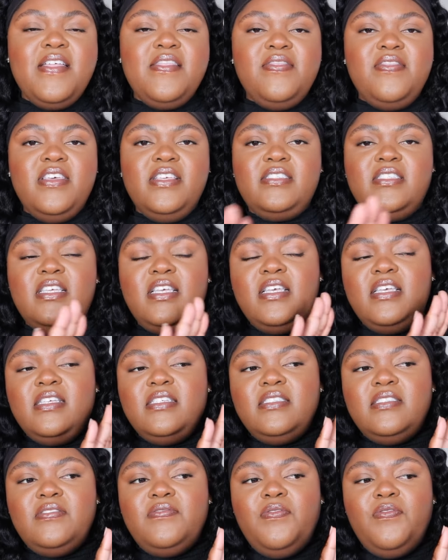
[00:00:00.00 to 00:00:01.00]
This
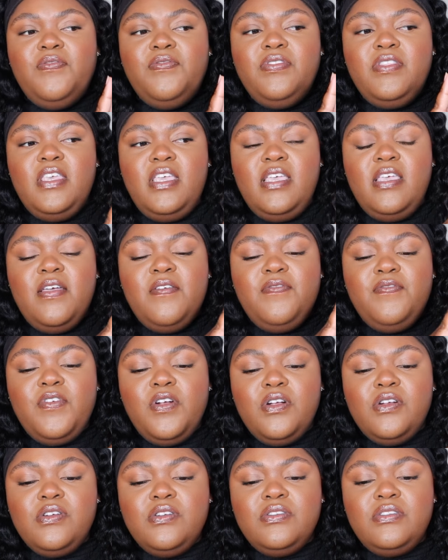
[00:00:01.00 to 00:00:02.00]
is the
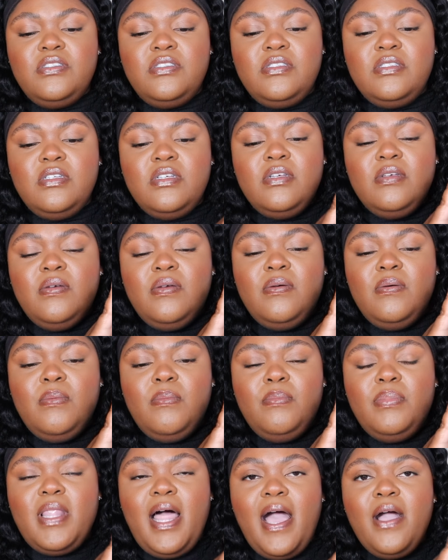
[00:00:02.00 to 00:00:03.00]
first
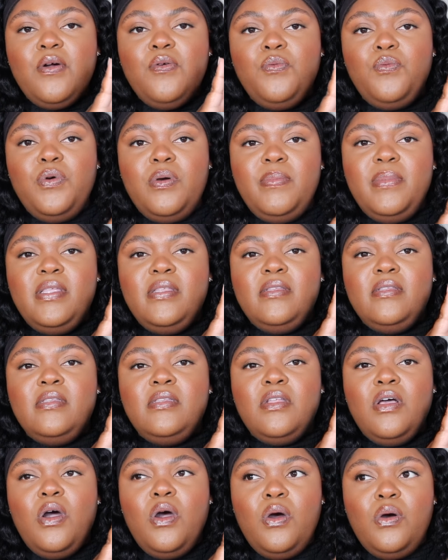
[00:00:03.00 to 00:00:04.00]
Black
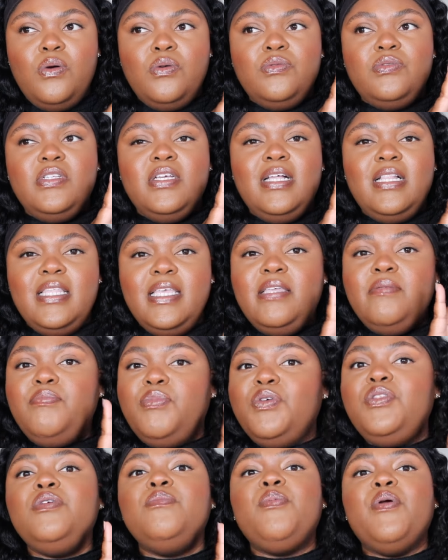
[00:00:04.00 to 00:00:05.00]
woman owned clean
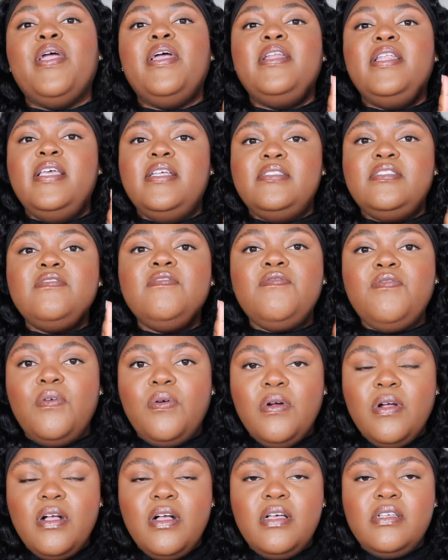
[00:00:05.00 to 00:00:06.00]
beauty brand in
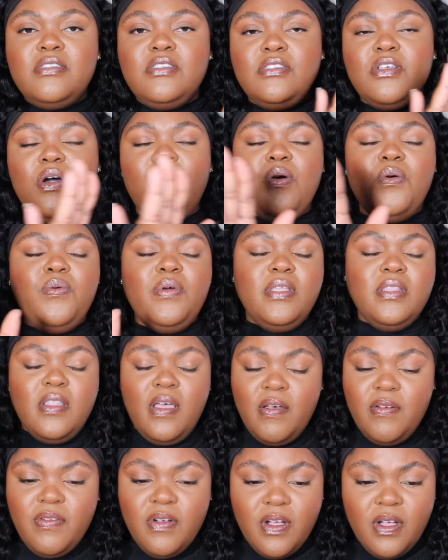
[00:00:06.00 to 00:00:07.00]
Sephora, so we
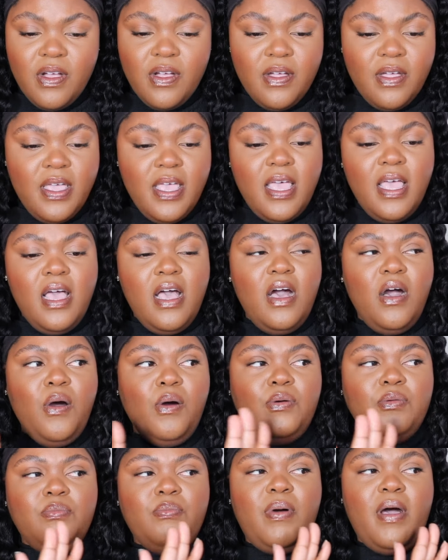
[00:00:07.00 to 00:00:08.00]
love her.
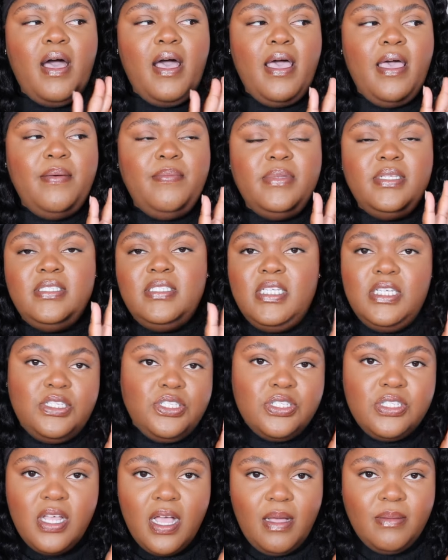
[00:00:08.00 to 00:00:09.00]
Owned by Miss
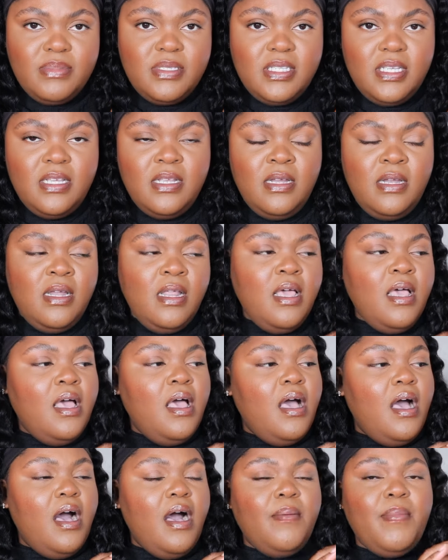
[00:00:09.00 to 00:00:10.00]
Tisha Thompson.
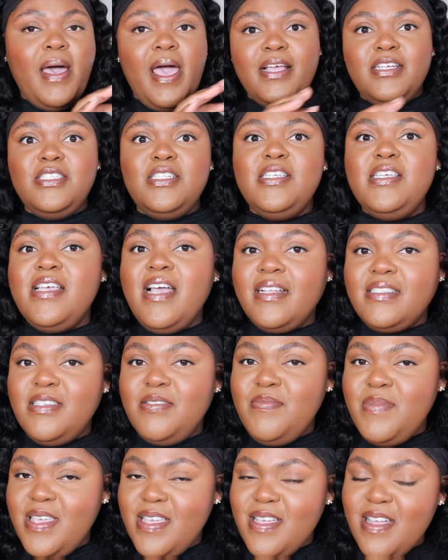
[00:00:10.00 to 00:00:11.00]
I actually got
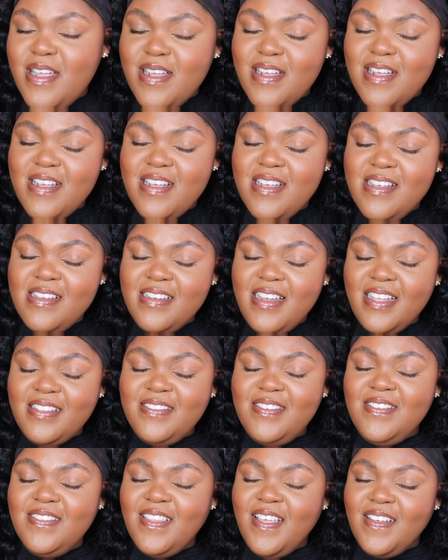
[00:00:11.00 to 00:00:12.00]
to meet her not
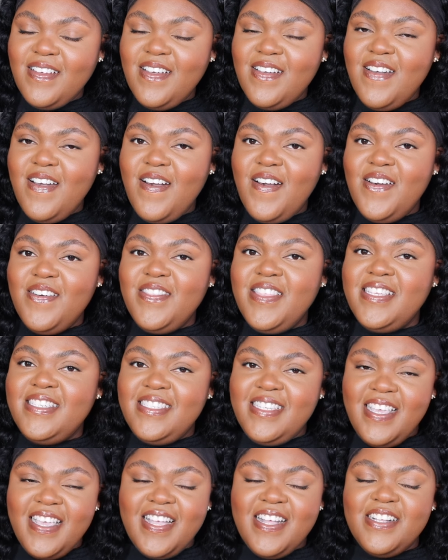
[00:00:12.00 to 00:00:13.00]
too long ago
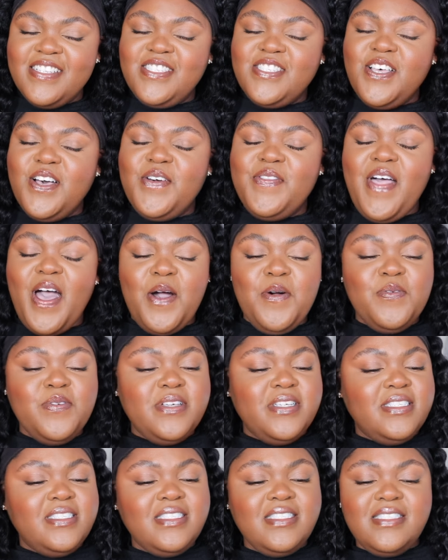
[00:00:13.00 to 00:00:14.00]
this year, so that
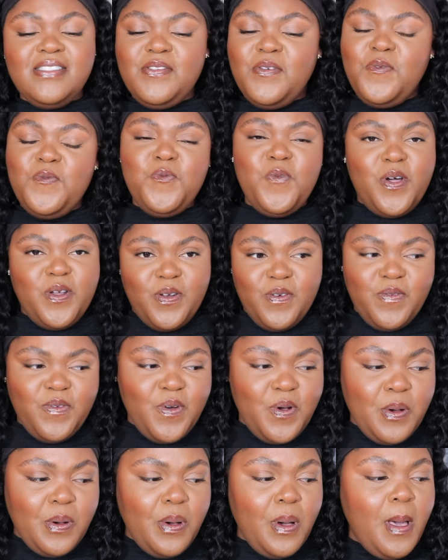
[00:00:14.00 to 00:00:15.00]
was
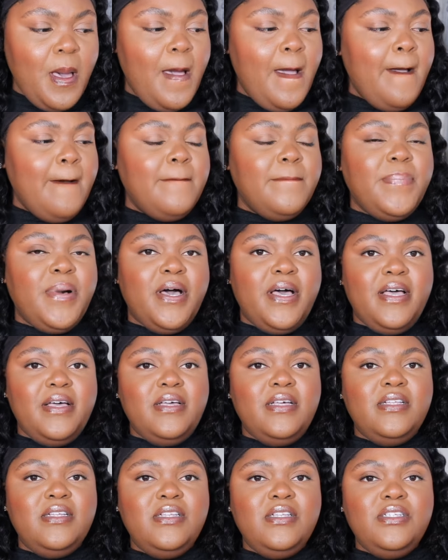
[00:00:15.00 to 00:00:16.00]
wonderful.
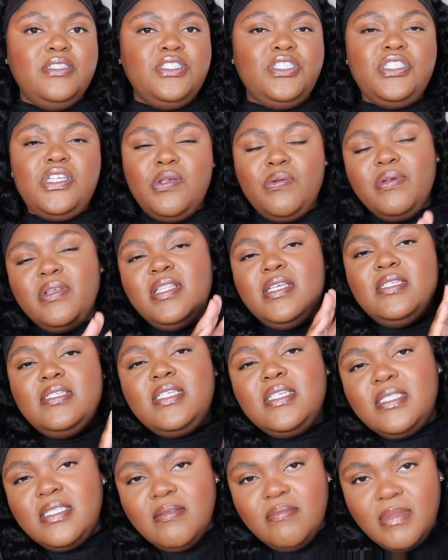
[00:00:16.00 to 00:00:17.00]
But she really
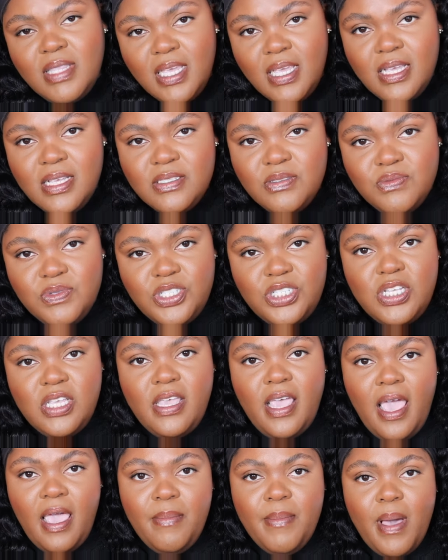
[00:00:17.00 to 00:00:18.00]
did some things when she
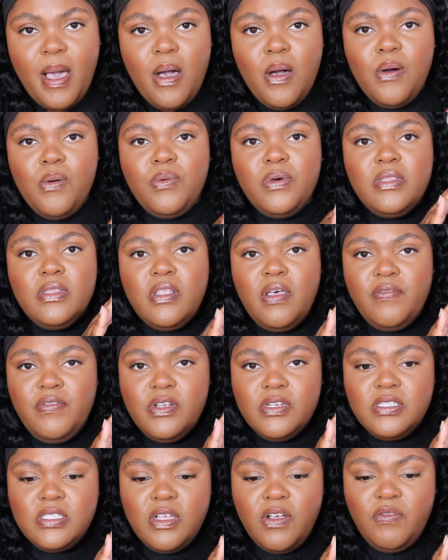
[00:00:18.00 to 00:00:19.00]
came out with Love
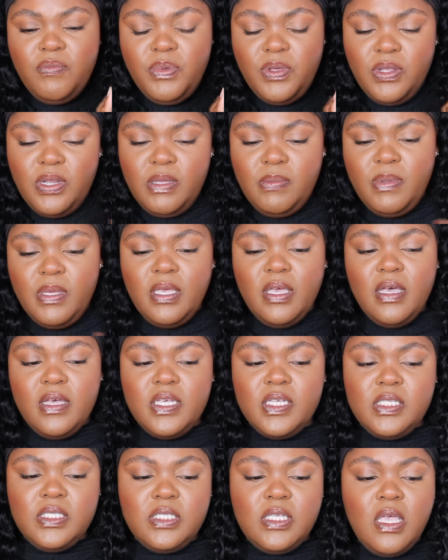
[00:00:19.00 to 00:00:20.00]
Yourself Beauty,
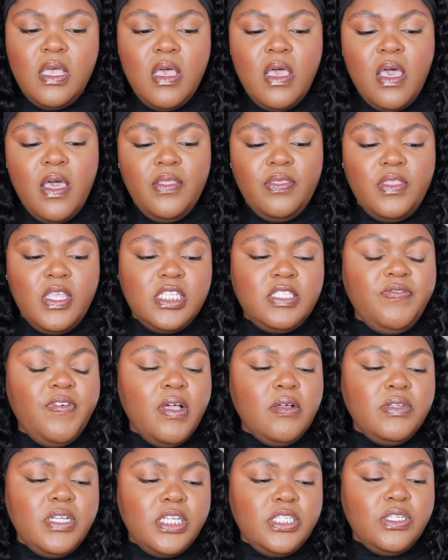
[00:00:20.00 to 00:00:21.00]
because this
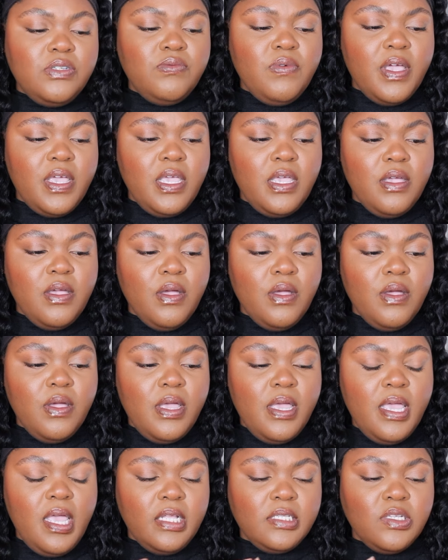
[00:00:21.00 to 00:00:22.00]
foundation right
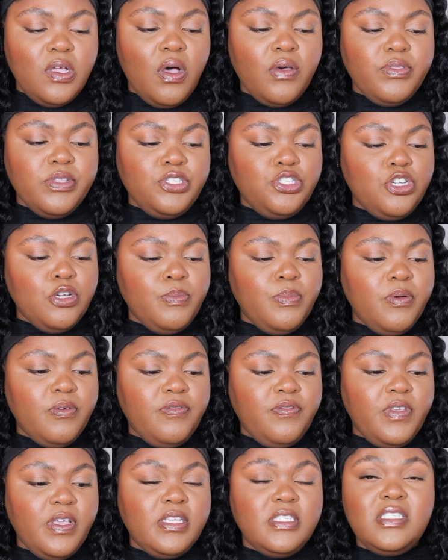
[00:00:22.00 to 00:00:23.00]
here is called the Triple
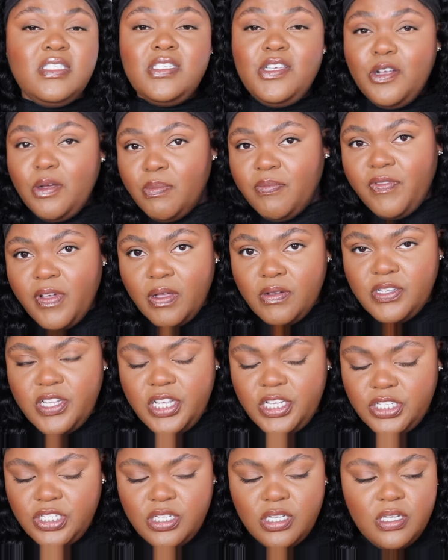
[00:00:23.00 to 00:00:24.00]
Fix Serum
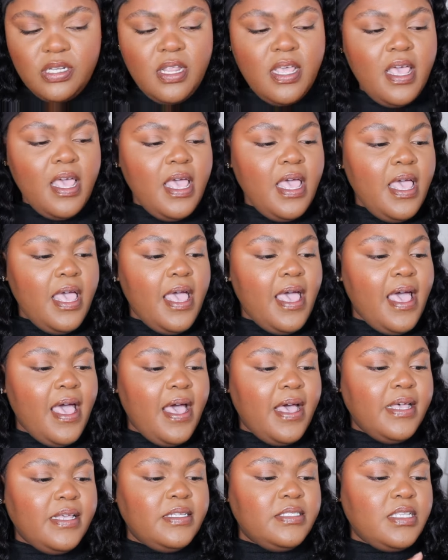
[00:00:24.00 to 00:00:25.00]
Foundation. It
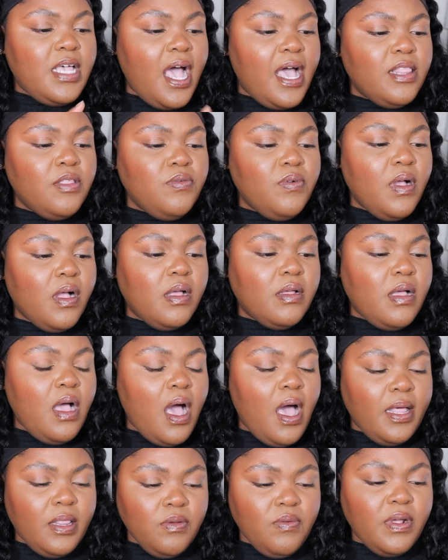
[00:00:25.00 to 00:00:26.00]
has
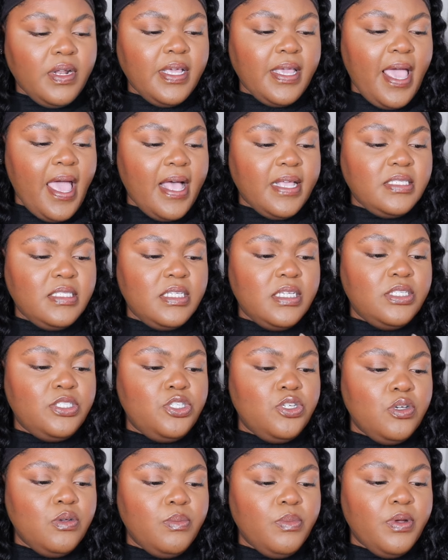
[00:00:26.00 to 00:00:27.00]
hyaluronic acid,
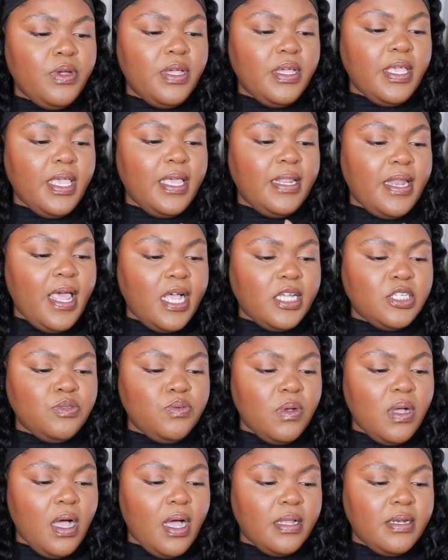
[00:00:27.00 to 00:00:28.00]
turmeric, and
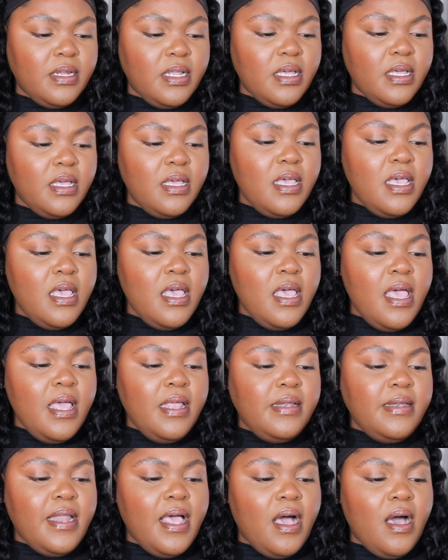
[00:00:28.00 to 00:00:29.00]
ashwagandha.
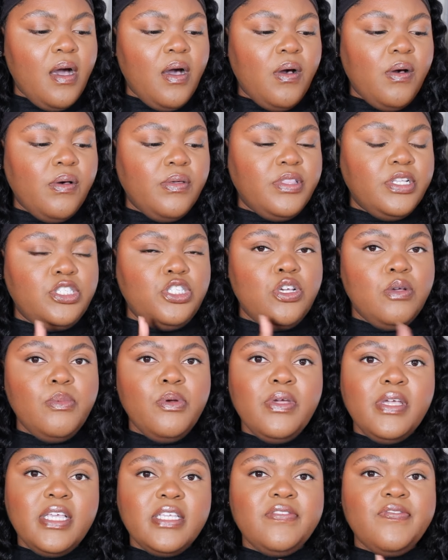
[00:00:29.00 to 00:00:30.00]
Now, the
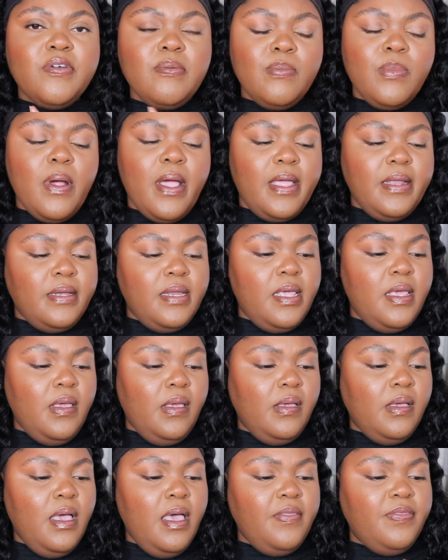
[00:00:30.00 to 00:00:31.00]
turmeric is for
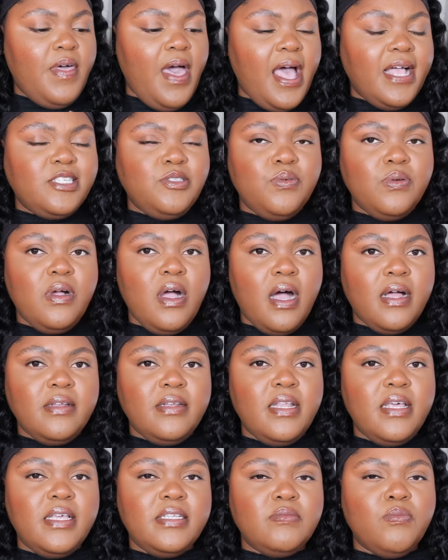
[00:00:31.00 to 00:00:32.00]
brightening. The
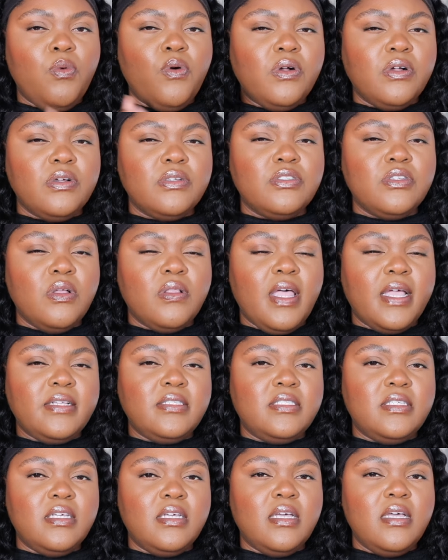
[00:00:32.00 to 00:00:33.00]
ashwagandha is more so
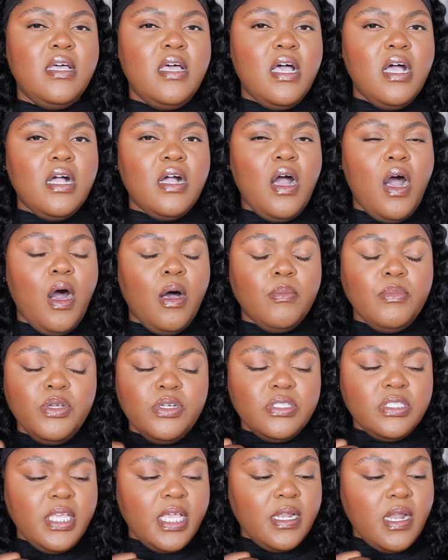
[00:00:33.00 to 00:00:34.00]
like to calm
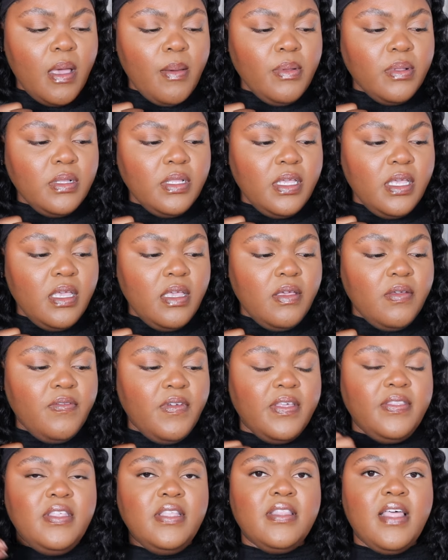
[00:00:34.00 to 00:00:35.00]
your skin, I believe.
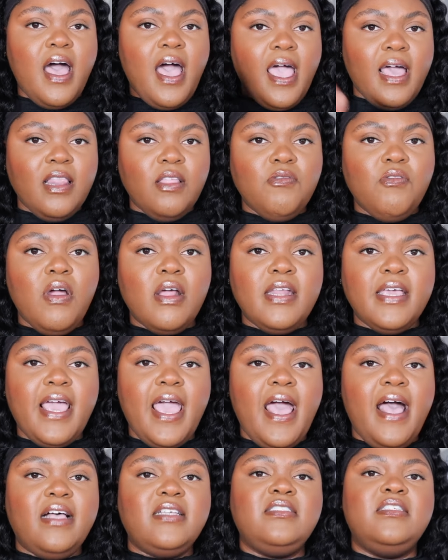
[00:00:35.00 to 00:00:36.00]
And then the hyaluronic
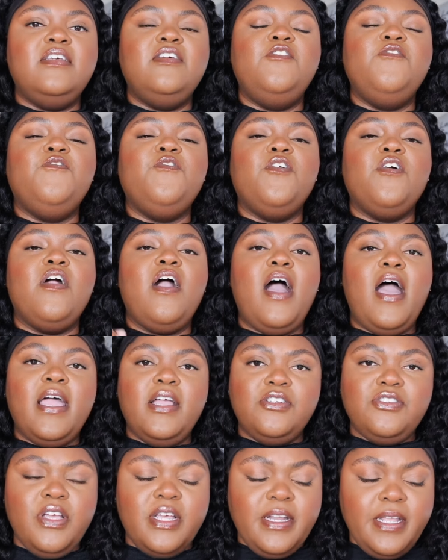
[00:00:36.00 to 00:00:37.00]
acid for
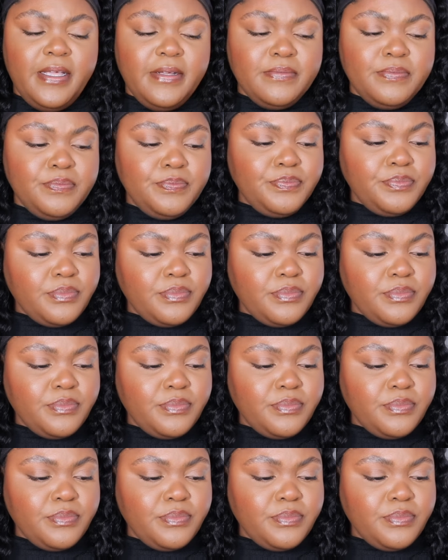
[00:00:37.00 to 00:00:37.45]
hydrating.